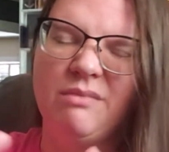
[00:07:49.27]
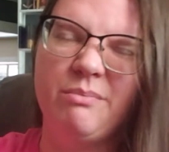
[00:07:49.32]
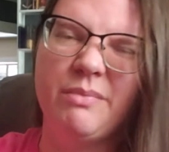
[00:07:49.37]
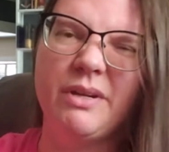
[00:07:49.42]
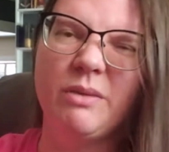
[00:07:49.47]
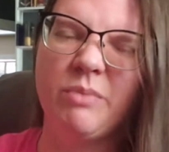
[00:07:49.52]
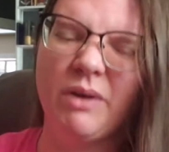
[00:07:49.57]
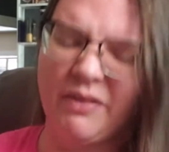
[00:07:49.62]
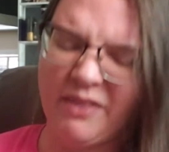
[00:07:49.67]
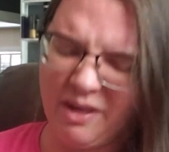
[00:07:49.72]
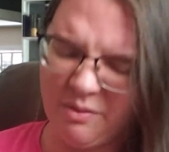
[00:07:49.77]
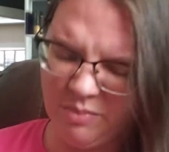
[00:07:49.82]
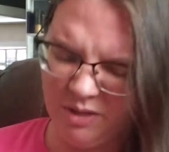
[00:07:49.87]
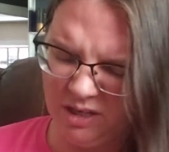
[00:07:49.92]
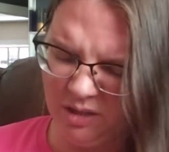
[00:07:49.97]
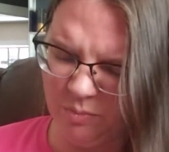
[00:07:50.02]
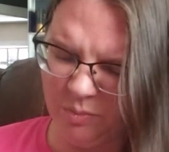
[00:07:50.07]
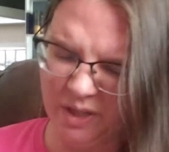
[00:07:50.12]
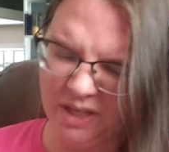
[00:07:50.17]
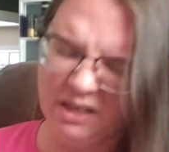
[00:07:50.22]
been about that
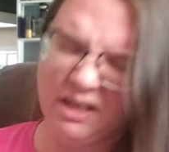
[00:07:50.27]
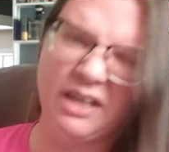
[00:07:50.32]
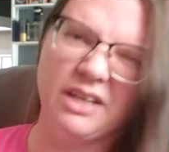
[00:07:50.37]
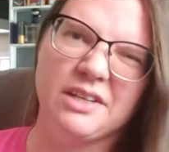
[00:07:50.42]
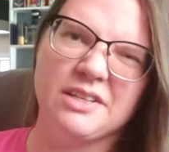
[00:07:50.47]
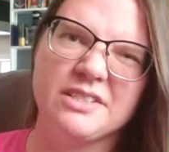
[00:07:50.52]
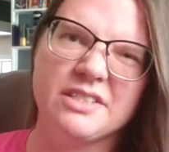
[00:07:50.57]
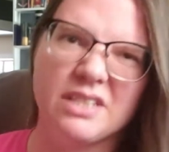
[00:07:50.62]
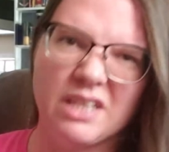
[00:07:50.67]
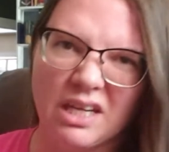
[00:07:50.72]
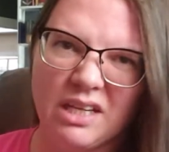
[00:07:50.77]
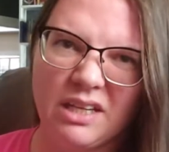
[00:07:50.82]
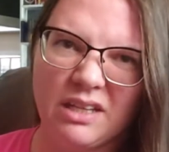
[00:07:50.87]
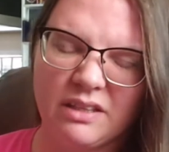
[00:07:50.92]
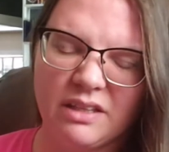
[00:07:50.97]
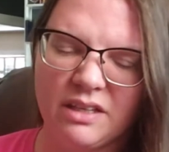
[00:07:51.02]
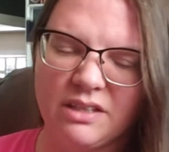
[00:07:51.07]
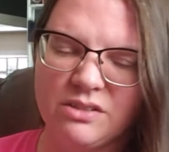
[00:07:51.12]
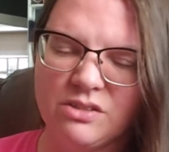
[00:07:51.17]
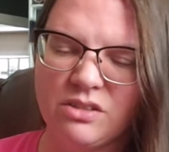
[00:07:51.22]
big, but I didn't see
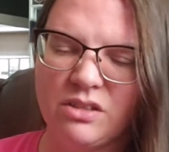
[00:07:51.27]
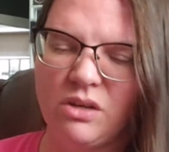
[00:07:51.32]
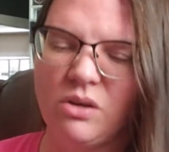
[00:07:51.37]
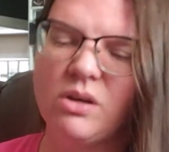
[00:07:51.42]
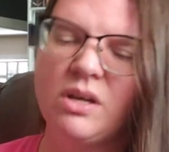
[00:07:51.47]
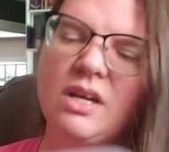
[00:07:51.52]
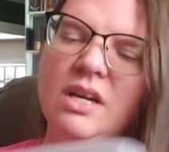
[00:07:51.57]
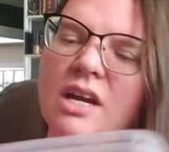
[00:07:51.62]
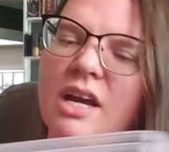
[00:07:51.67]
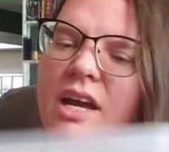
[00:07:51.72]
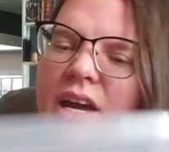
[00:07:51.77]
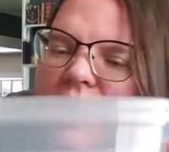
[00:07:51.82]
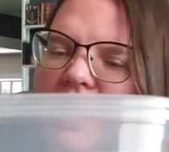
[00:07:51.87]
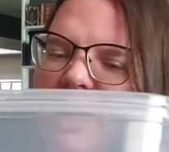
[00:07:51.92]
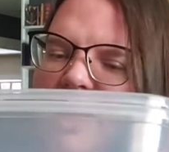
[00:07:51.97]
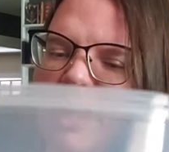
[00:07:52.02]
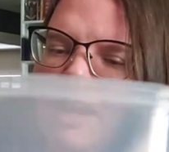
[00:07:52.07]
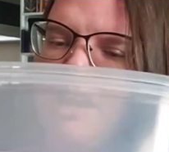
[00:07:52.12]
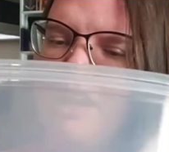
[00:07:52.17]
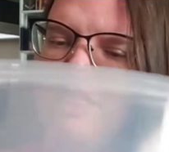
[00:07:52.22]
anything, so
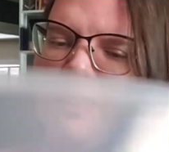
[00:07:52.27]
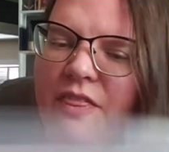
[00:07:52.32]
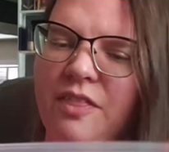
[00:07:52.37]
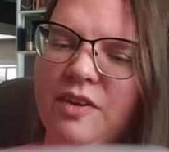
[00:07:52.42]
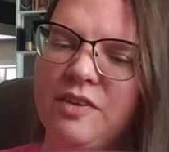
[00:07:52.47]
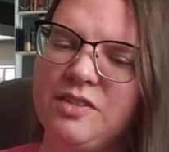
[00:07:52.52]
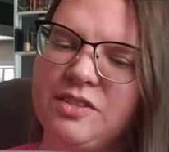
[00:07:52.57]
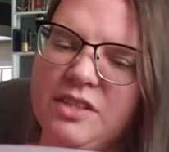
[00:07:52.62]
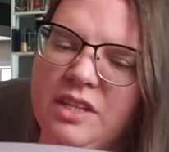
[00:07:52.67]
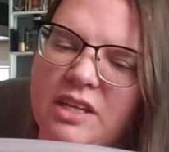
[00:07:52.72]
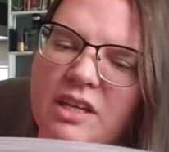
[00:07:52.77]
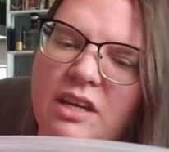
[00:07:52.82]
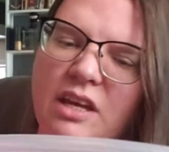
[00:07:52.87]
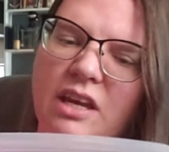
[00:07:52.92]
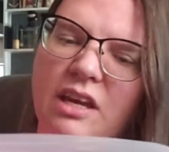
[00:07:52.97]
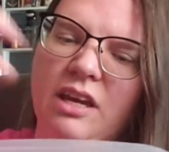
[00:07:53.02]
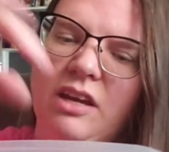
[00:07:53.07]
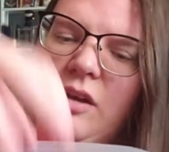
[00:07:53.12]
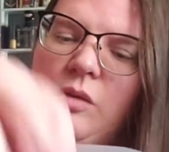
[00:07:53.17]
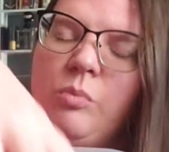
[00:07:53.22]
I got this
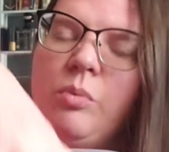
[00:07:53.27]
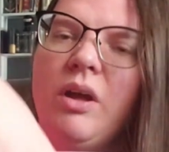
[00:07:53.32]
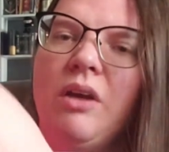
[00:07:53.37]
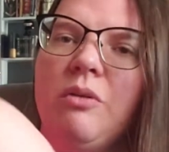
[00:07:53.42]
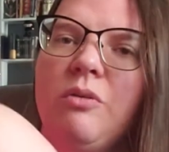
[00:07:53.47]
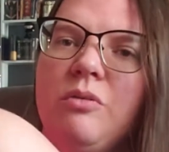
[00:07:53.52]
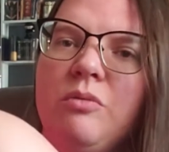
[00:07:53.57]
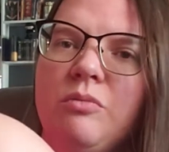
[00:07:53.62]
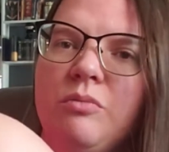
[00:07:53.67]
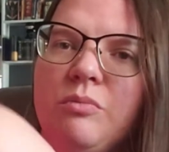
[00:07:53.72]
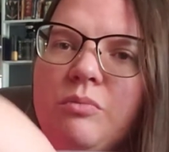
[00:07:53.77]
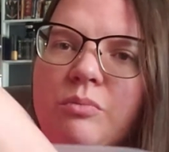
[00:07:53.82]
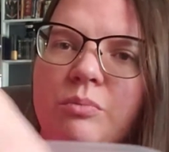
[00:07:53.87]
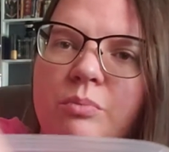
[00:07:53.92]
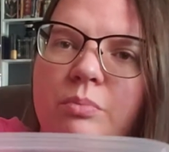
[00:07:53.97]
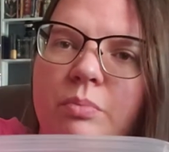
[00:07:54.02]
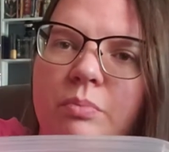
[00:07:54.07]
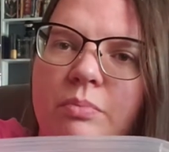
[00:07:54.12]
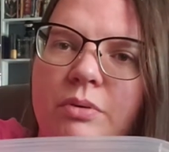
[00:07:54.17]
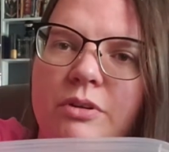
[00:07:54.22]
thinking I could put
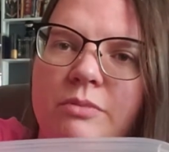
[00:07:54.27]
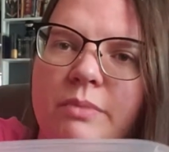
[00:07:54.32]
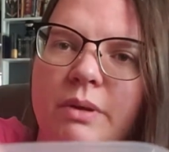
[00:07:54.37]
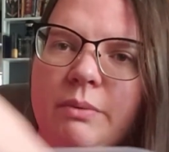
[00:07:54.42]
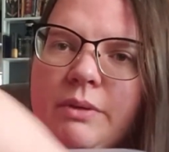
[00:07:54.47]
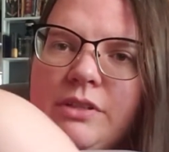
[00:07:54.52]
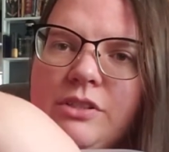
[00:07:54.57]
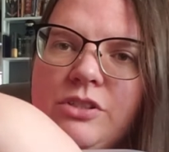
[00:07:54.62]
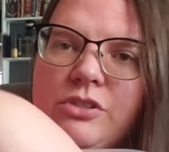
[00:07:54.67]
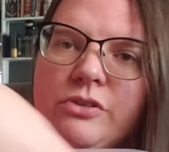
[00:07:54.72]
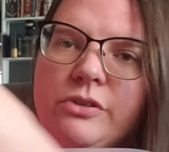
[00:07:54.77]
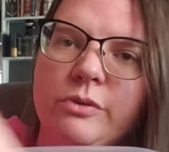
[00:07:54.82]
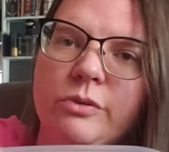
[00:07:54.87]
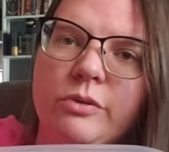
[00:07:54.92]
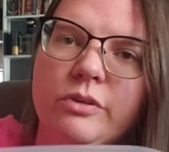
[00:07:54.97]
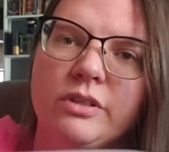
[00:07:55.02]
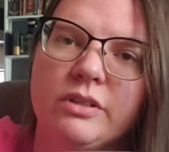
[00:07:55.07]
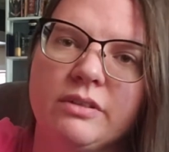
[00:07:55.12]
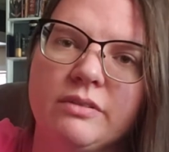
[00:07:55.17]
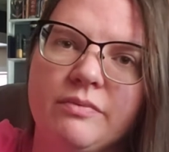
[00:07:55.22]
put maybe
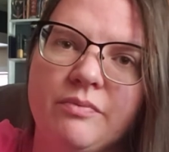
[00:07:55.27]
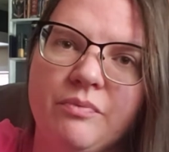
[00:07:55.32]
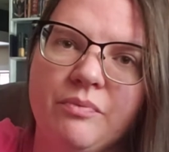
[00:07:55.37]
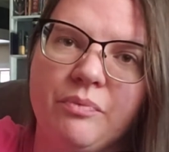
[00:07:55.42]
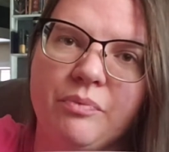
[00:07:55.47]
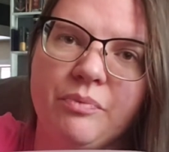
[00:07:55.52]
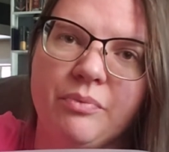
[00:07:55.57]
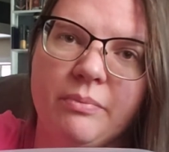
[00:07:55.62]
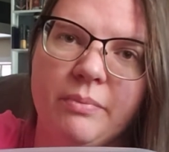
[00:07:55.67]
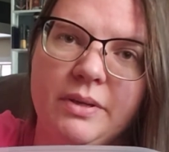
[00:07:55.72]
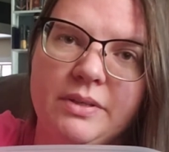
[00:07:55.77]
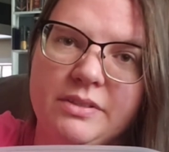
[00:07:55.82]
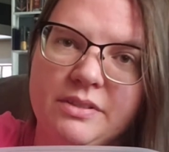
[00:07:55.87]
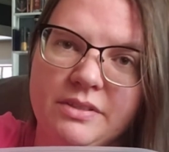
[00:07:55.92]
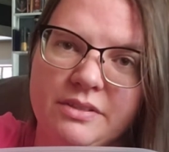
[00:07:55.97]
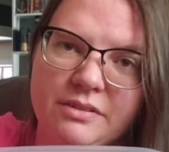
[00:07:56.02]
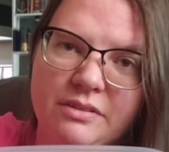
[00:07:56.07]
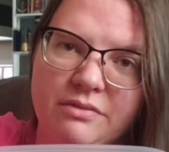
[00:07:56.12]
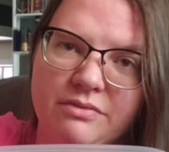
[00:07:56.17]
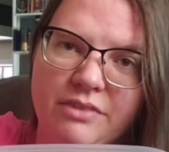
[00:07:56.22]
two
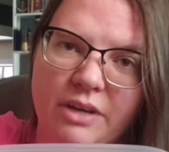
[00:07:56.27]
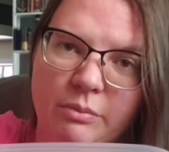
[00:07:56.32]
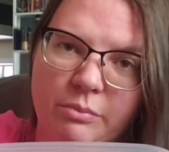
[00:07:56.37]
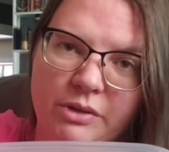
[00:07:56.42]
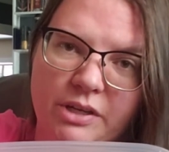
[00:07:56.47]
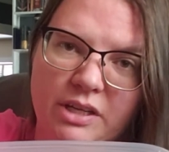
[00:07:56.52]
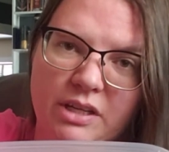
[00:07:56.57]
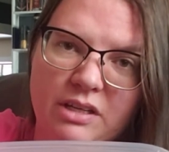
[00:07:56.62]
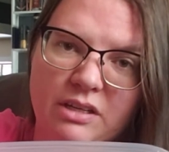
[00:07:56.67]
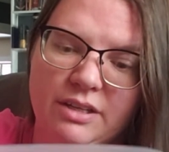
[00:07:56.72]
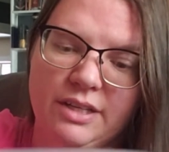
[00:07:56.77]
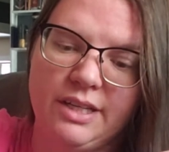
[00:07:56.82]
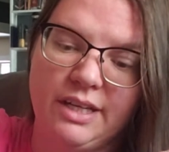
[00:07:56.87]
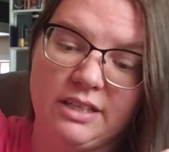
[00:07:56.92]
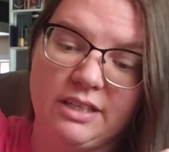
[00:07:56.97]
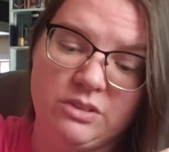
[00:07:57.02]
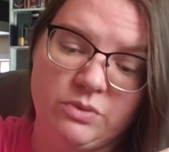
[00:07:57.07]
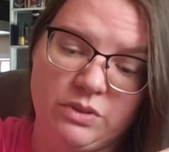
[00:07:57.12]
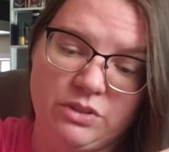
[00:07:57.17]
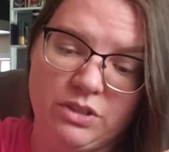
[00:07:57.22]
pieces of fabric
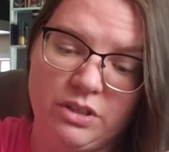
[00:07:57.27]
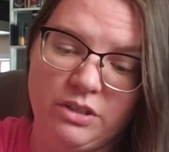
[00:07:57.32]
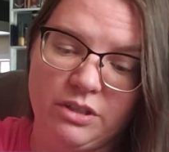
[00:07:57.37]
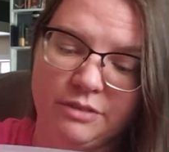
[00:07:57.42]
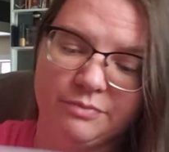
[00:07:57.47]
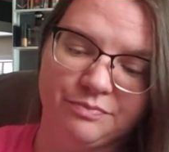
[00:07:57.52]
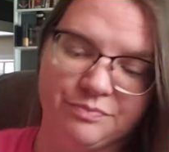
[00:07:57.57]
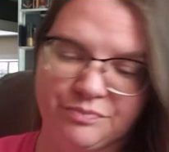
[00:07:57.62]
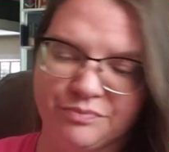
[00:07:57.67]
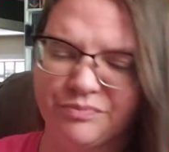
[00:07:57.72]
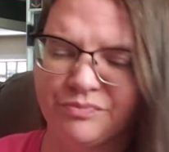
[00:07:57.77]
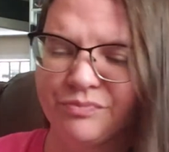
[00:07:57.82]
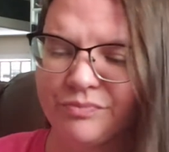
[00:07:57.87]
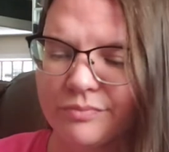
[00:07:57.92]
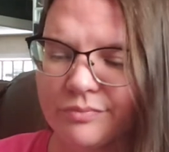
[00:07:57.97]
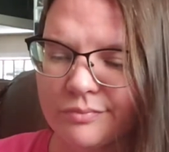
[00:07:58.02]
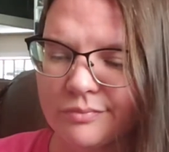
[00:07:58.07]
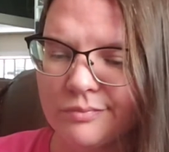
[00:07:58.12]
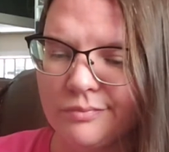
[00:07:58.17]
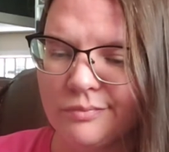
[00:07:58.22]
next to each other.
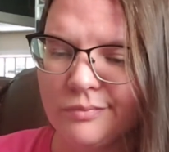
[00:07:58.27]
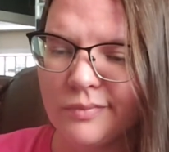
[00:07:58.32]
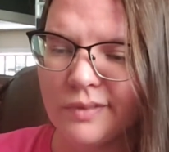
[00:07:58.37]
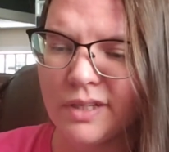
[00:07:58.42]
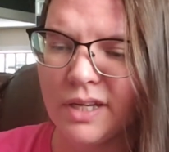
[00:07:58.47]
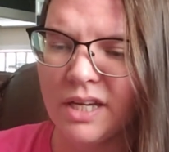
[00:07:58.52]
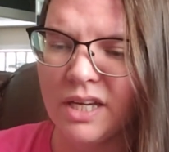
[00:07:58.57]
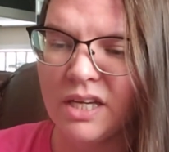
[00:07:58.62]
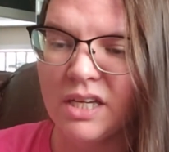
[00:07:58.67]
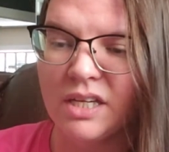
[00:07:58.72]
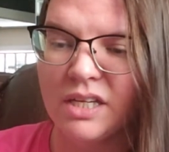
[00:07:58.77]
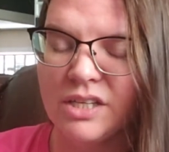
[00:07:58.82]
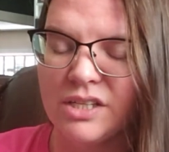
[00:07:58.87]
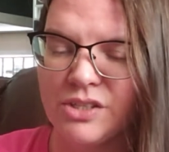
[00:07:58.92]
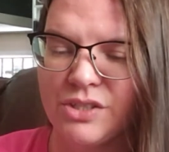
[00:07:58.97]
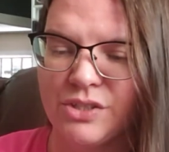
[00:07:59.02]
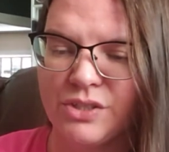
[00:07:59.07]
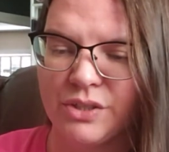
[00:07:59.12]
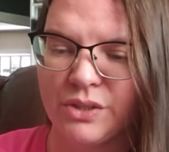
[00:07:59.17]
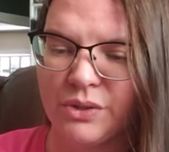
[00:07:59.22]

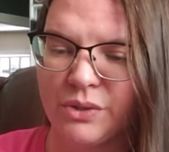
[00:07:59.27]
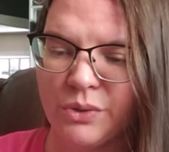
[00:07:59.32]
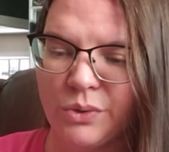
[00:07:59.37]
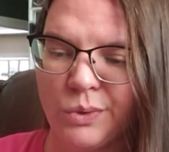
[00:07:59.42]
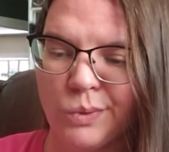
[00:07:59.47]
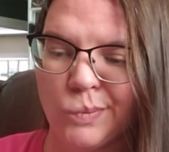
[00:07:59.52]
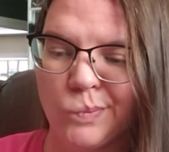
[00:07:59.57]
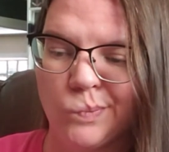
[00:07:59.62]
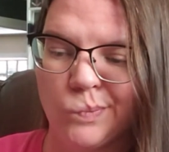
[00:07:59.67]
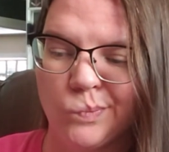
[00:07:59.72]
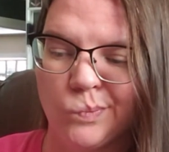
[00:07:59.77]
So